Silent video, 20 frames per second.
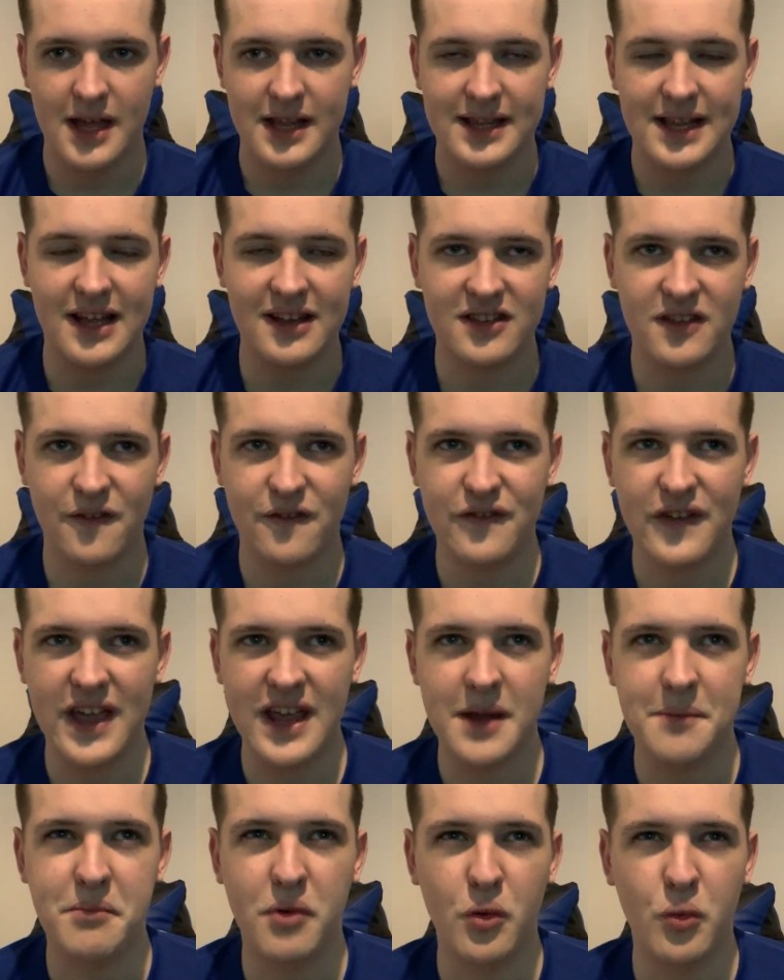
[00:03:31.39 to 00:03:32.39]
That's the
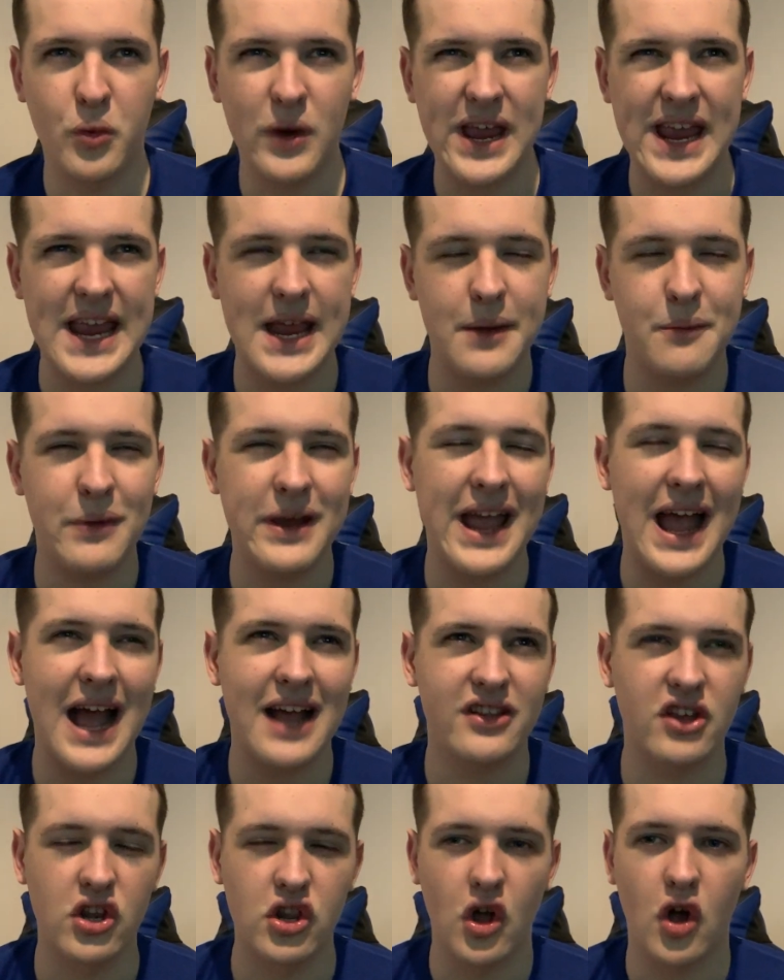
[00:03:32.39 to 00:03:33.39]
thing. But we
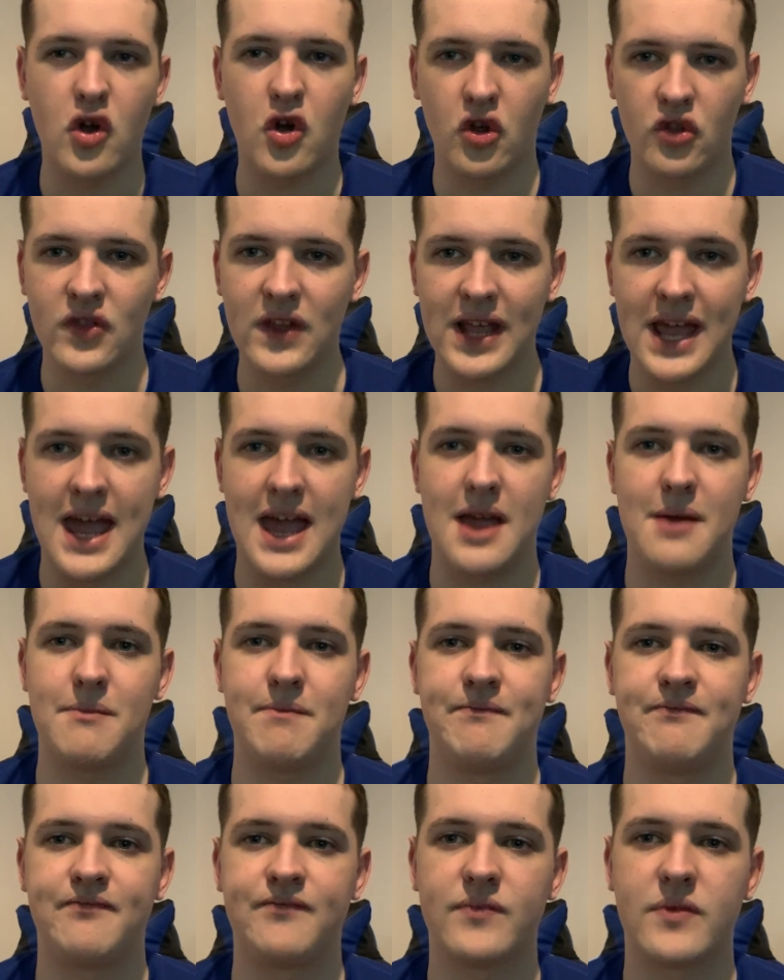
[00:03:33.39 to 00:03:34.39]
had a lock on the
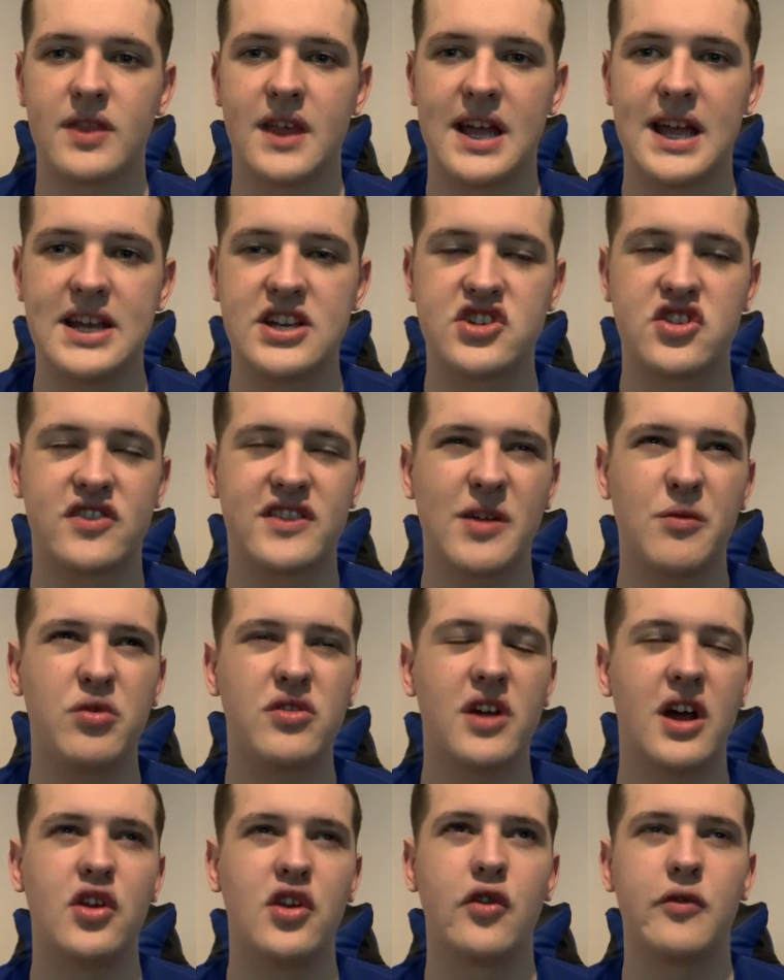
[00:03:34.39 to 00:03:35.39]
game. It's just there
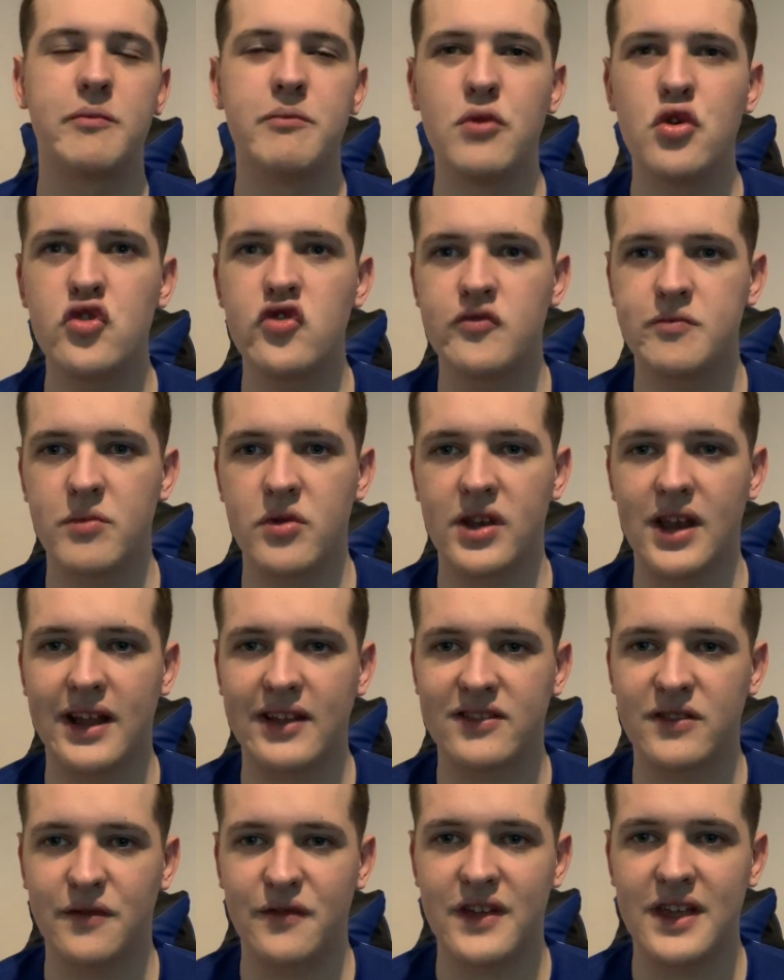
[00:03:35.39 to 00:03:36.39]
wasn't enough movement. That's
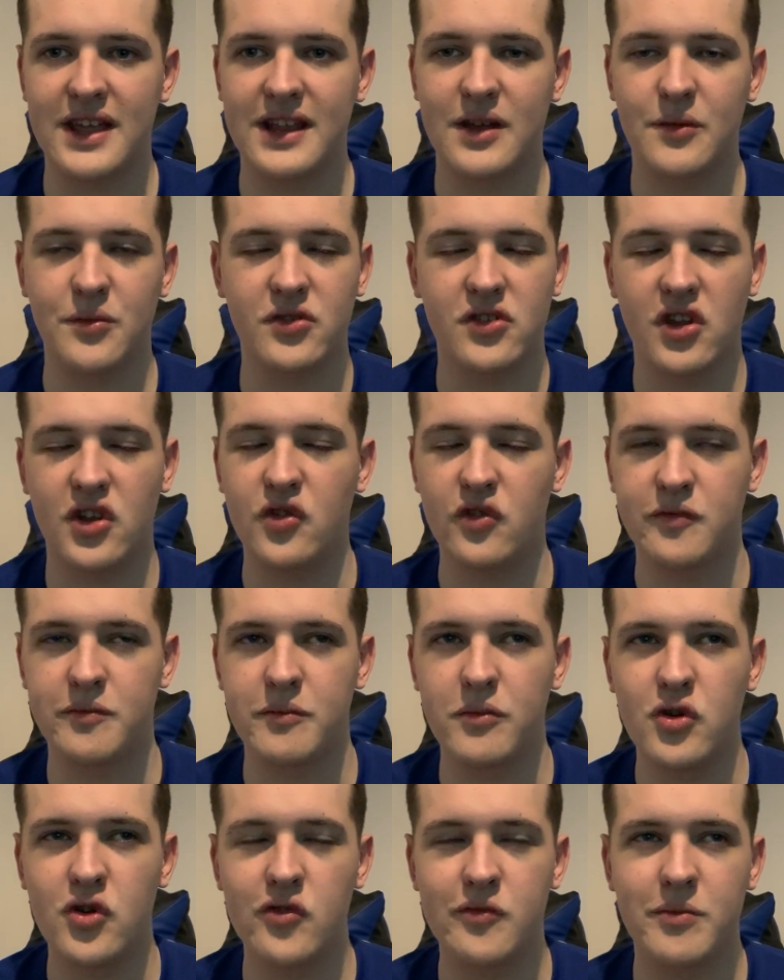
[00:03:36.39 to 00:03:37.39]
the thing. There wasn't enough
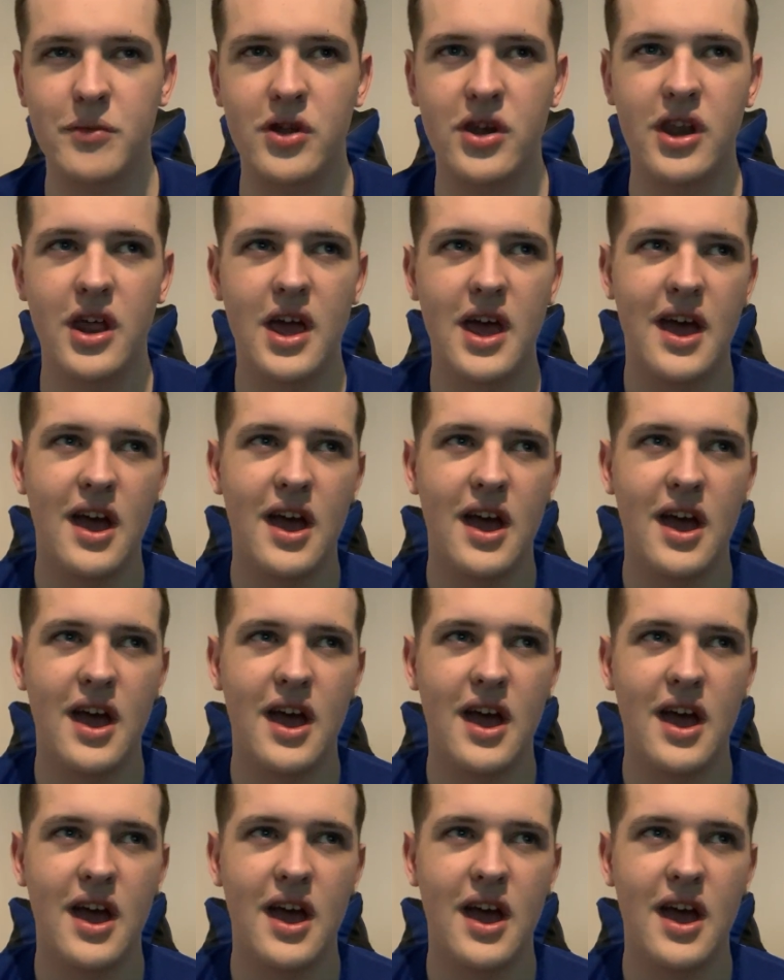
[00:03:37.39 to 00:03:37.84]
movement.